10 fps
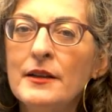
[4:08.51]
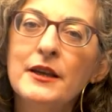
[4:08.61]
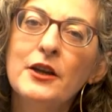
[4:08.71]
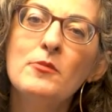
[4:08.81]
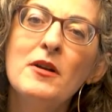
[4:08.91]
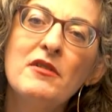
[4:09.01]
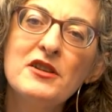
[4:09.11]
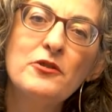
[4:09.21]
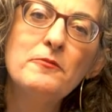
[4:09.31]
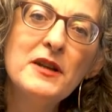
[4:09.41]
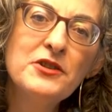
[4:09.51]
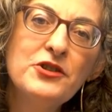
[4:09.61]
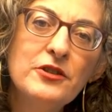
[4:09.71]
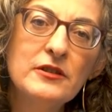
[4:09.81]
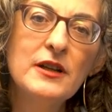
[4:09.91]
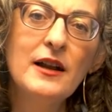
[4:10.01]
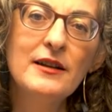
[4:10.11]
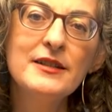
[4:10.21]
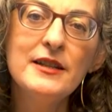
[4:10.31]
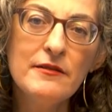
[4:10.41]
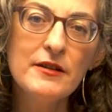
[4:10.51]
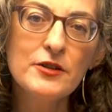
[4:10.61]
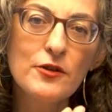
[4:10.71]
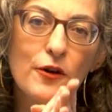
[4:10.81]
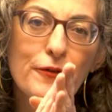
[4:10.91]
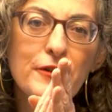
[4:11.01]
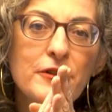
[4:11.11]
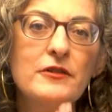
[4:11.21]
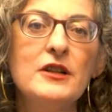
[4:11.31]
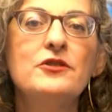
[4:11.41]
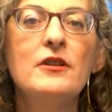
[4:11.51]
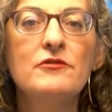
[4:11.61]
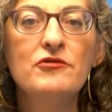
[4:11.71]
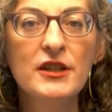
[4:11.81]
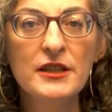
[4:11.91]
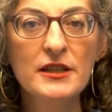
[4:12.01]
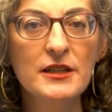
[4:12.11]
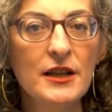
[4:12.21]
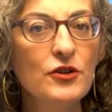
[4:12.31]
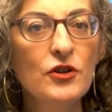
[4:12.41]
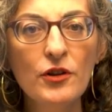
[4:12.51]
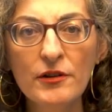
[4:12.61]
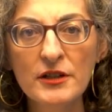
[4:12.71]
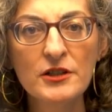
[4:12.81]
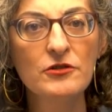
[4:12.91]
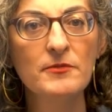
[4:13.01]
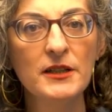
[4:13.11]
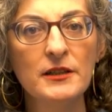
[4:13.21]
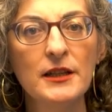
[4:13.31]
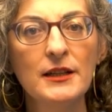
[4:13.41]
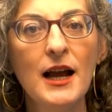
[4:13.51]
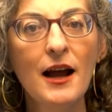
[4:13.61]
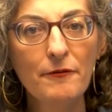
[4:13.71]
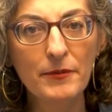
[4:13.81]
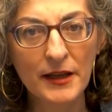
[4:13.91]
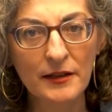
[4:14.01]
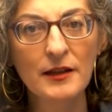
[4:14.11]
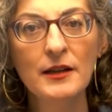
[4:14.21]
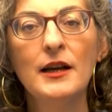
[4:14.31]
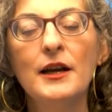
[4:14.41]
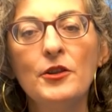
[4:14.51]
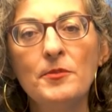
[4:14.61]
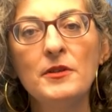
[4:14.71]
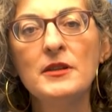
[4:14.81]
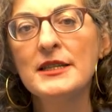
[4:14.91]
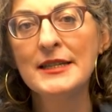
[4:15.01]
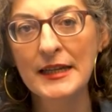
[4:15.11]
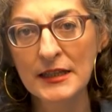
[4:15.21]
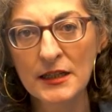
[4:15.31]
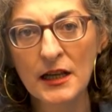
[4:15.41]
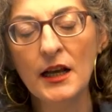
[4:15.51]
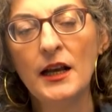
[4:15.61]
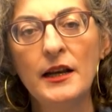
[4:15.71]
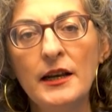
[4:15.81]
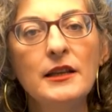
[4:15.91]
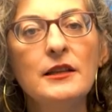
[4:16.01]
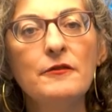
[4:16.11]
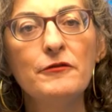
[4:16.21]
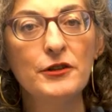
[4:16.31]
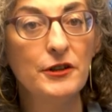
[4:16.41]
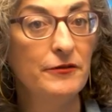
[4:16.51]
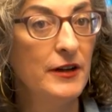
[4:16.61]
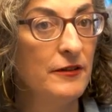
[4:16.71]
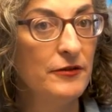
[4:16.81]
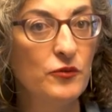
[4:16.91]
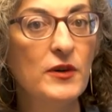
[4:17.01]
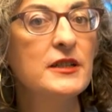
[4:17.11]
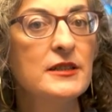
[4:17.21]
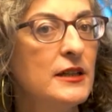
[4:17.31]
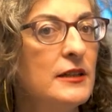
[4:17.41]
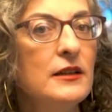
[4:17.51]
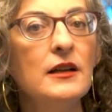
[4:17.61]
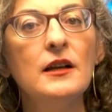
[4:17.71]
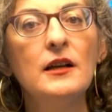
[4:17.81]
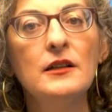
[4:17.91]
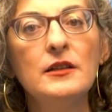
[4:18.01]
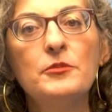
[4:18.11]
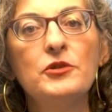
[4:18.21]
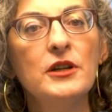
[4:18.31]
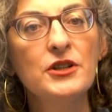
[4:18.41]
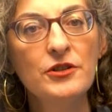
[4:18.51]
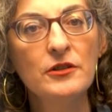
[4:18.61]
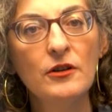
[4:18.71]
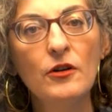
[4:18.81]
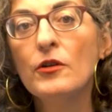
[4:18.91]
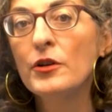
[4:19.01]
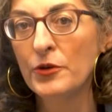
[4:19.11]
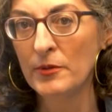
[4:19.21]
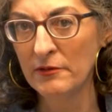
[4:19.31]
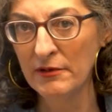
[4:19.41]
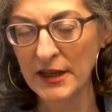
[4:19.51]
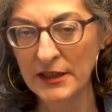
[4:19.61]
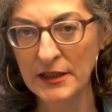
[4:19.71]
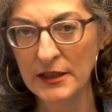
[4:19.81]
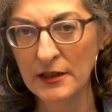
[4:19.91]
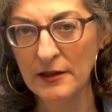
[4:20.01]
The Human Rights Conventions are a series of international treaties and other instruments that have been adopted since 1945 to extend the protection of human rights.